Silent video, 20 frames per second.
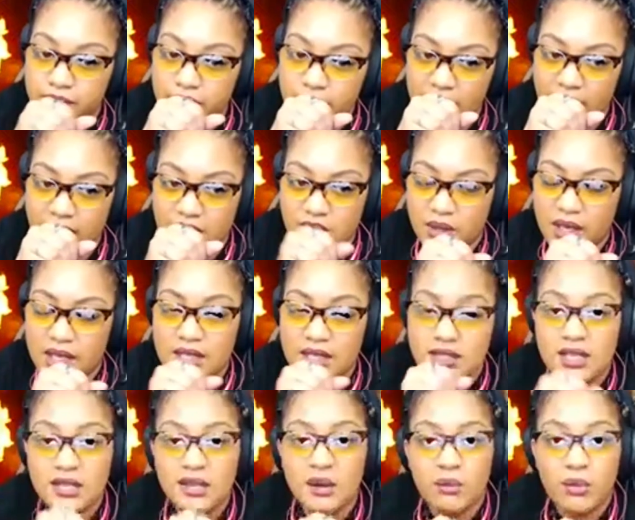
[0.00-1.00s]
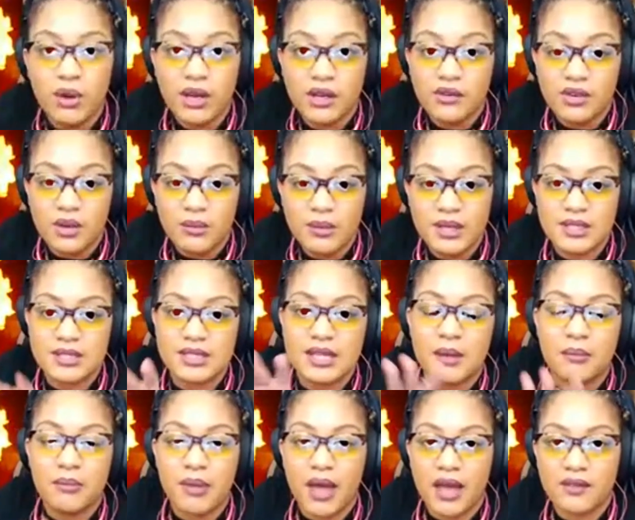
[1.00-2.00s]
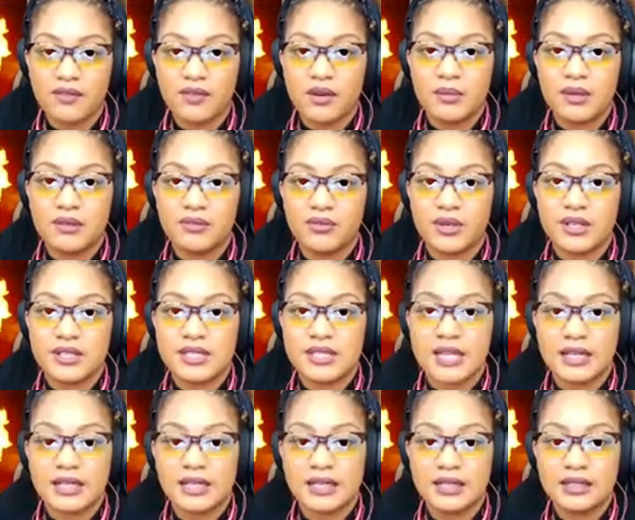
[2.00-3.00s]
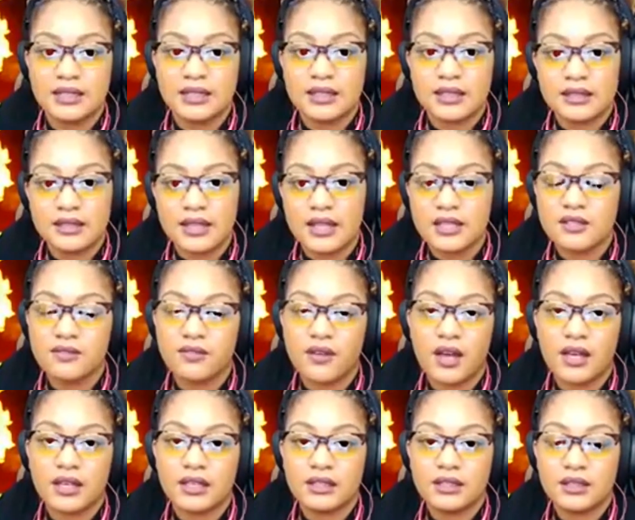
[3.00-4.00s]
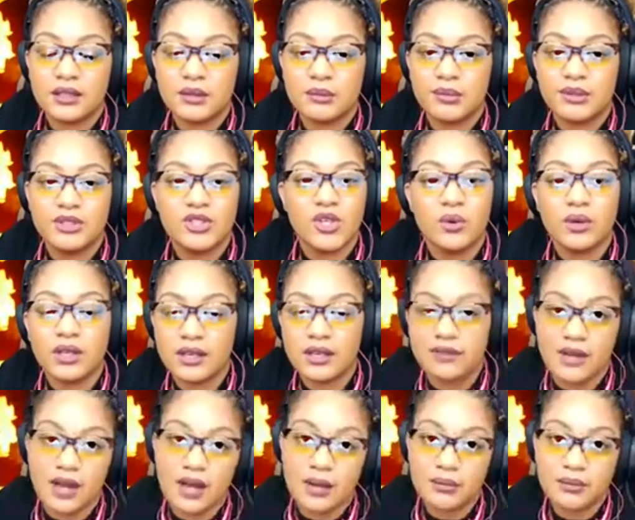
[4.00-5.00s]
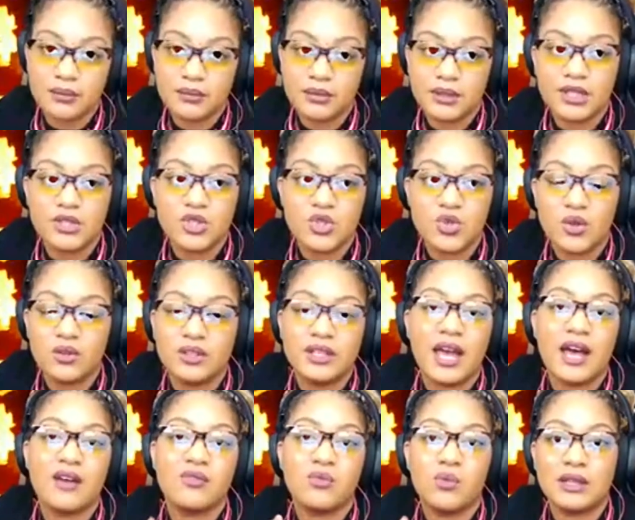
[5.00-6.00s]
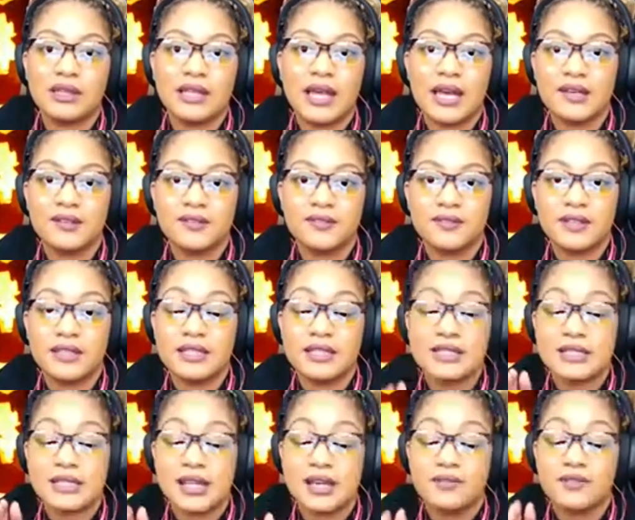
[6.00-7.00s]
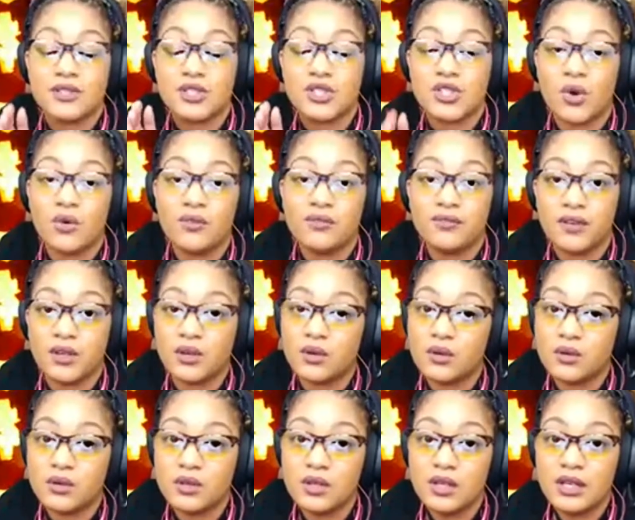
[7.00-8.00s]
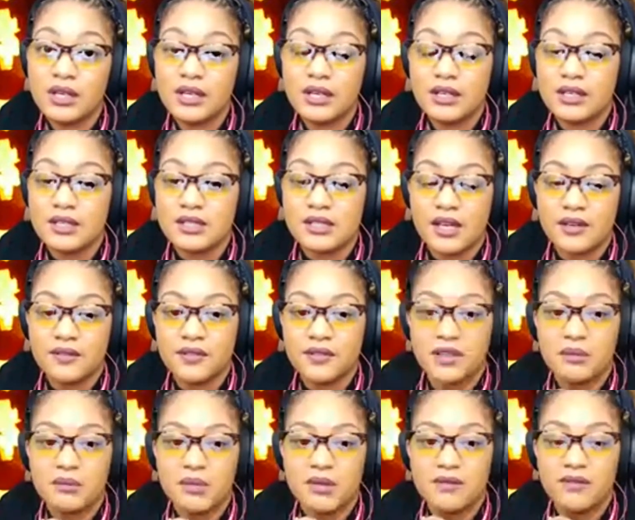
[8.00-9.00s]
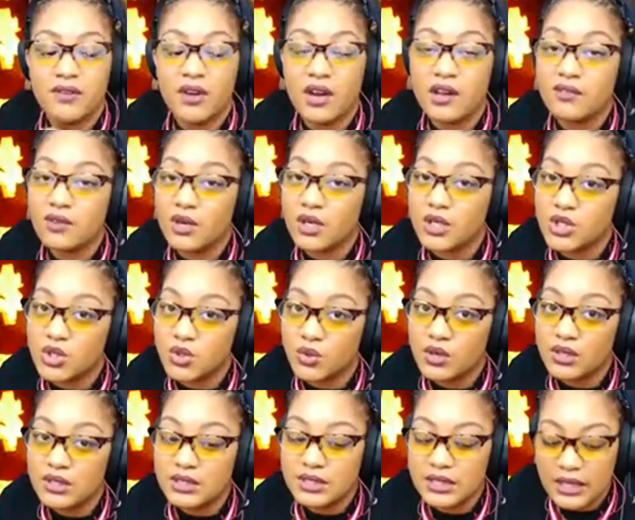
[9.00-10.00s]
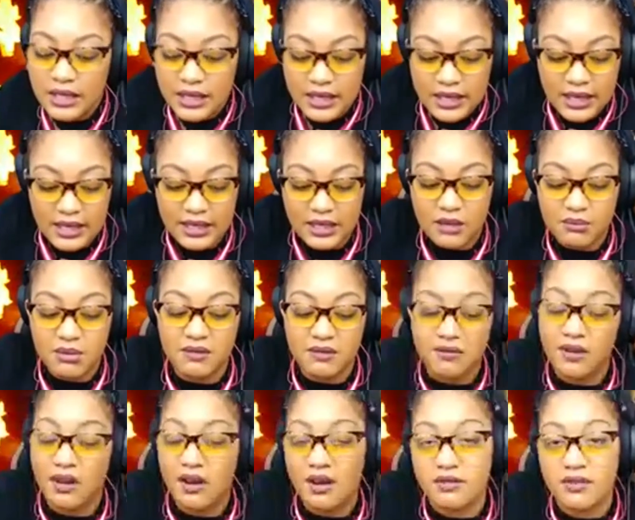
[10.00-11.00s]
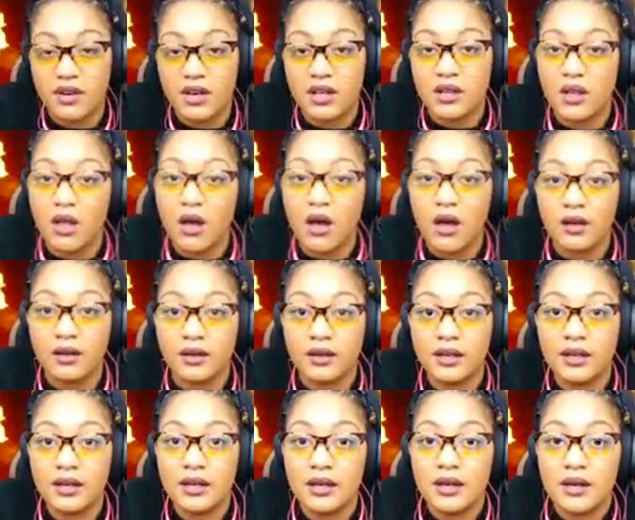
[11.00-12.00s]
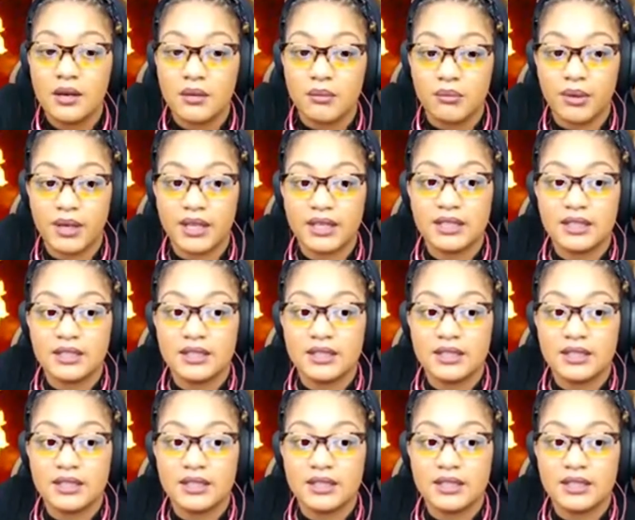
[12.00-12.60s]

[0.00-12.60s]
It's okay to take a break from it and step back from it for a second. That's fine. But don't give up because you only have one life. And this life is so fickle. This life can be very, very short and it can be very, very long. But